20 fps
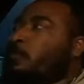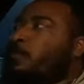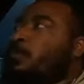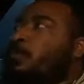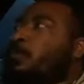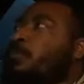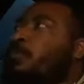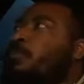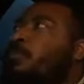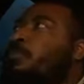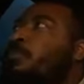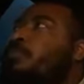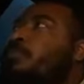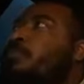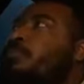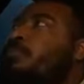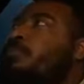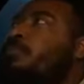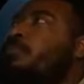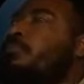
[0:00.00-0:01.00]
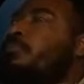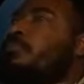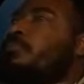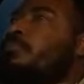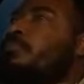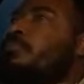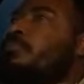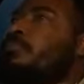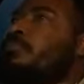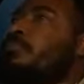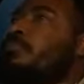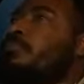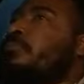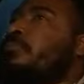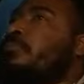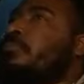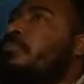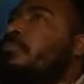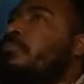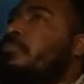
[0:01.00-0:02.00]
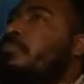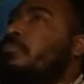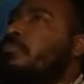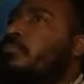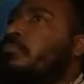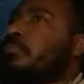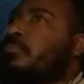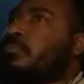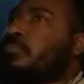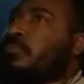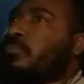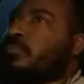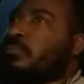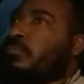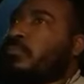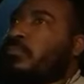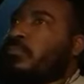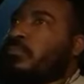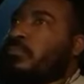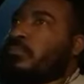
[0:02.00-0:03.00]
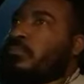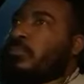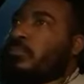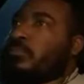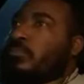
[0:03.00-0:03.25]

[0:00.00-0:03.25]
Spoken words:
No words are spoken by the person on screen.